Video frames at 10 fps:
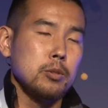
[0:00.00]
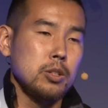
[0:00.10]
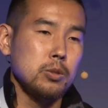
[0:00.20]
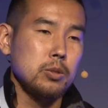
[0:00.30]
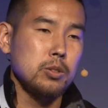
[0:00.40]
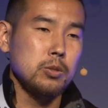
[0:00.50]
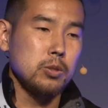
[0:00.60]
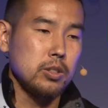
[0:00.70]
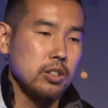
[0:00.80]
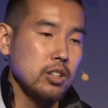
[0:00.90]
who
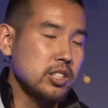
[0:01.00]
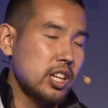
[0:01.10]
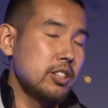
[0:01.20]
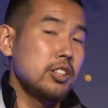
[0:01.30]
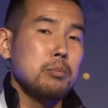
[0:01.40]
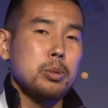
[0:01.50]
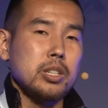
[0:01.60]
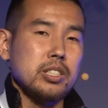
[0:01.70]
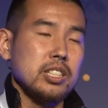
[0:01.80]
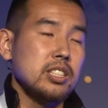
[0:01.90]
looks at the
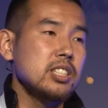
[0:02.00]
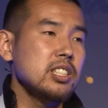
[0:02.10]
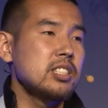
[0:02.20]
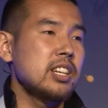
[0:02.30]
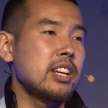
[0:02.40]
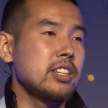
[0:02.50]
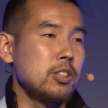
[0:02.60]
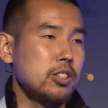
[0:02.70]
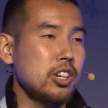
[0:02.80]
numbers and sees that the